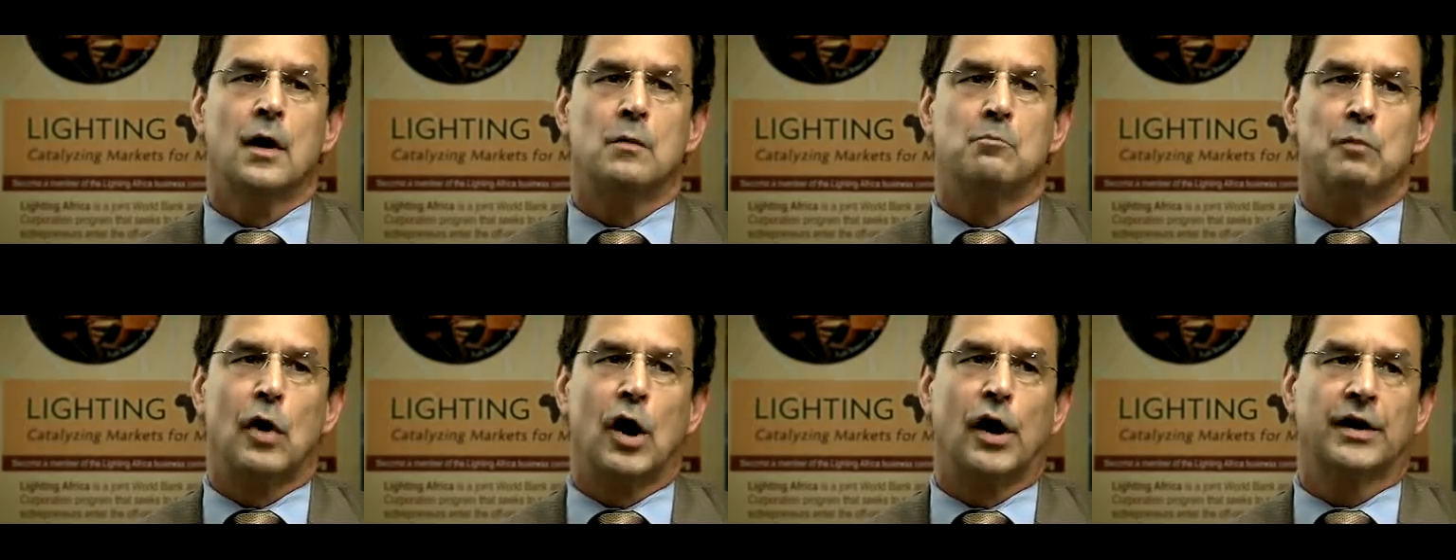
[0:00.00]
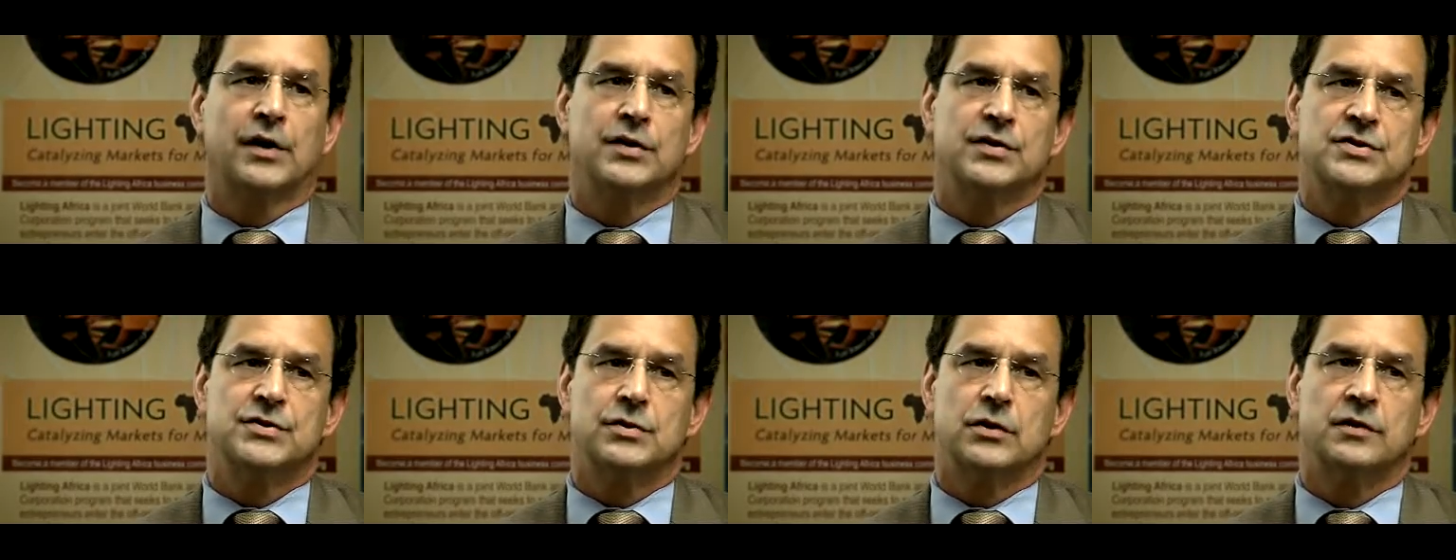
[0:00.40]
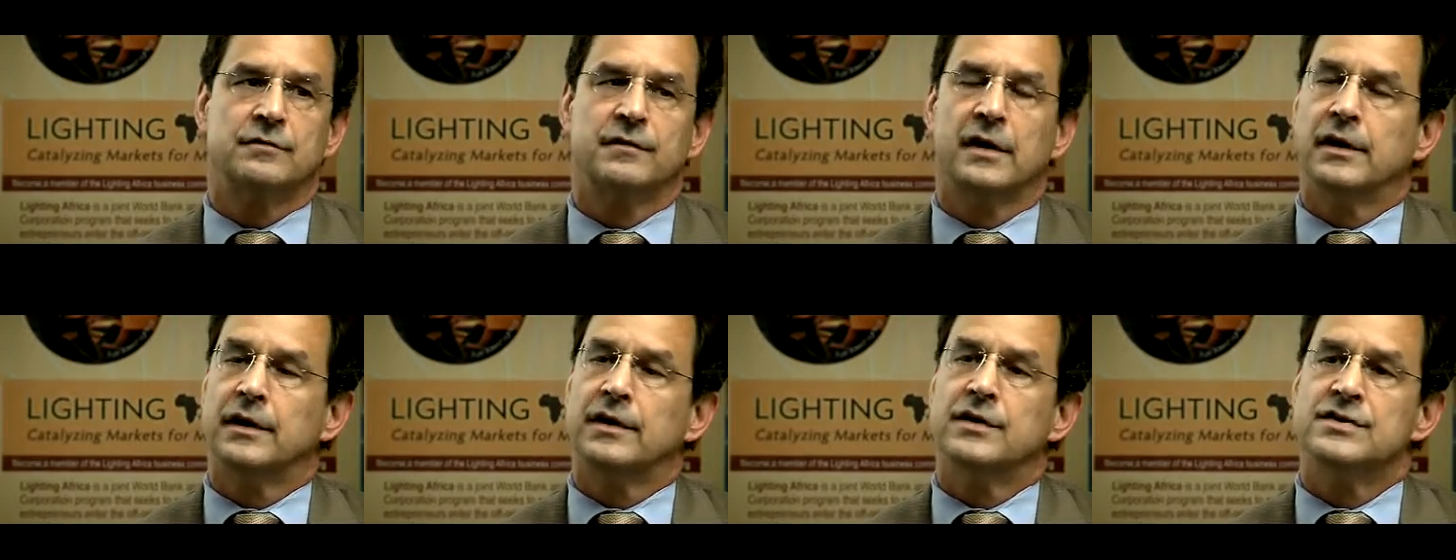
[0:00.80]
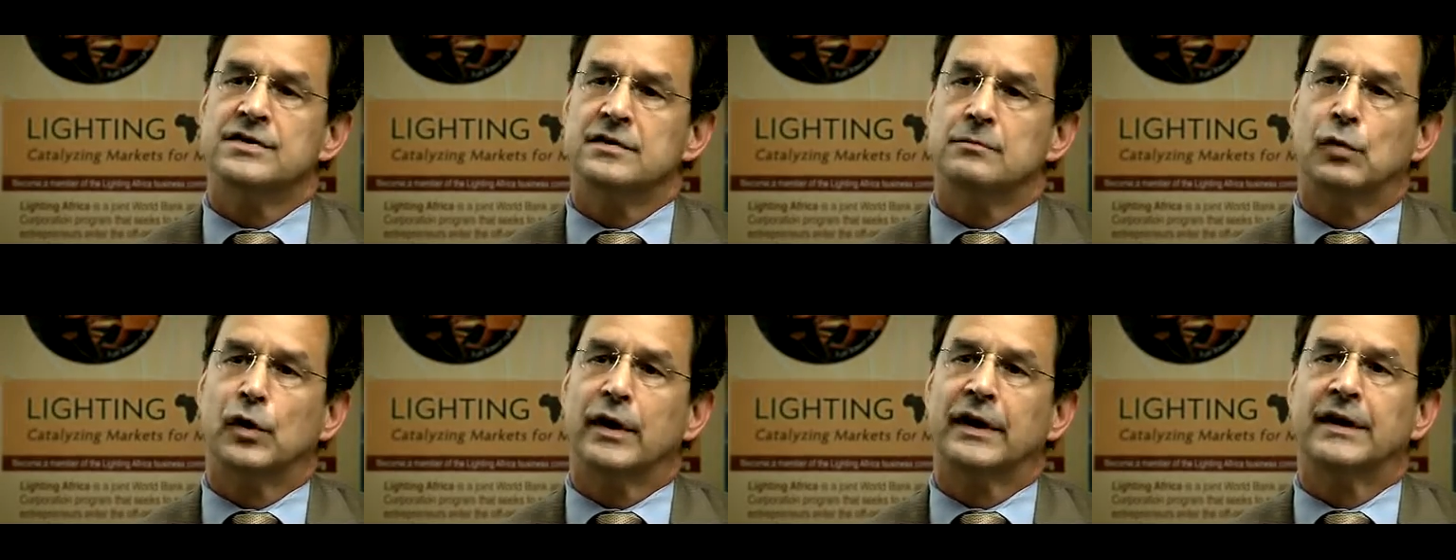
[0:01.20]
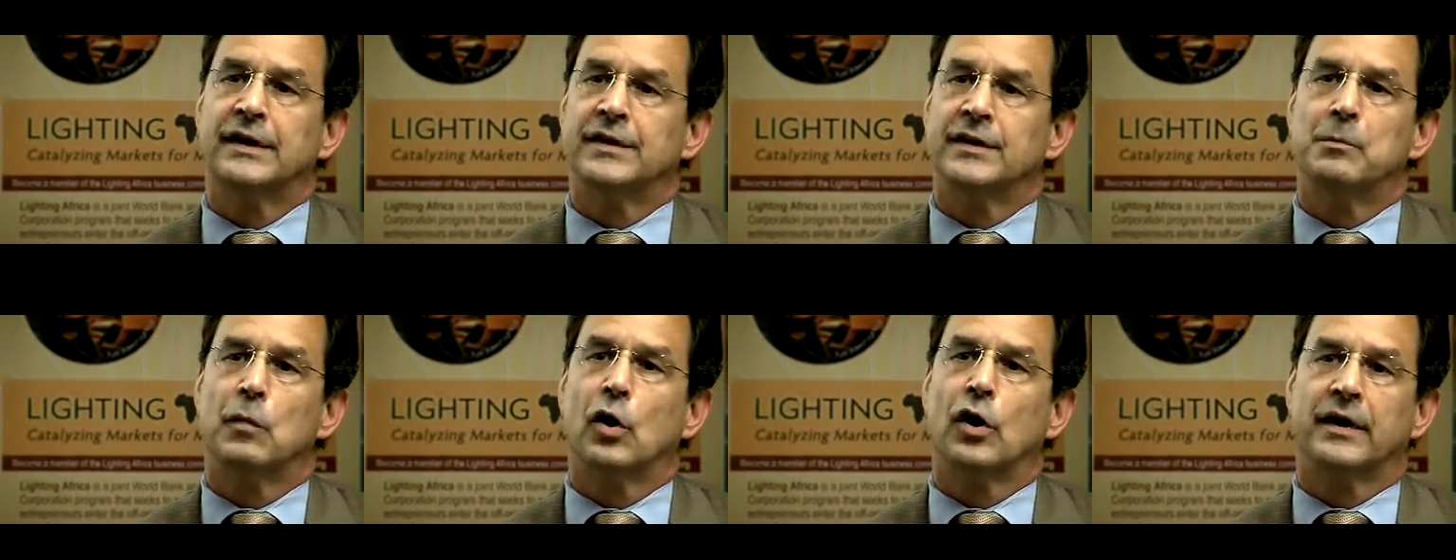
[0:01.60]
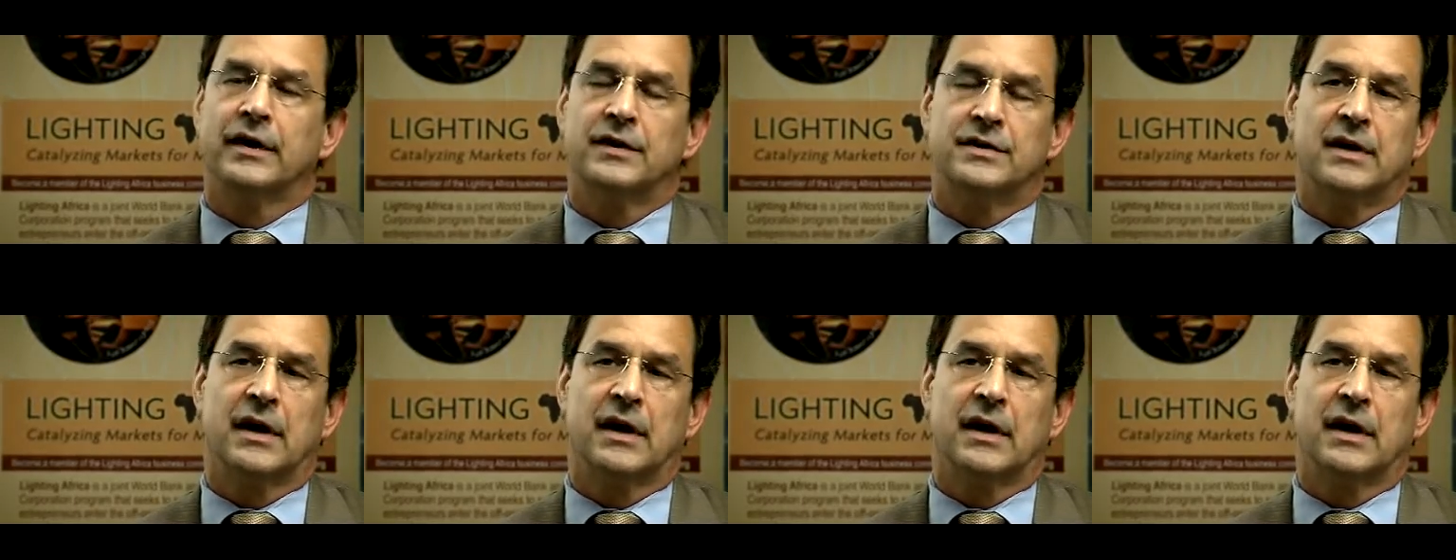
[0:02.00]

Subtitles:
market surveys, the breaking the market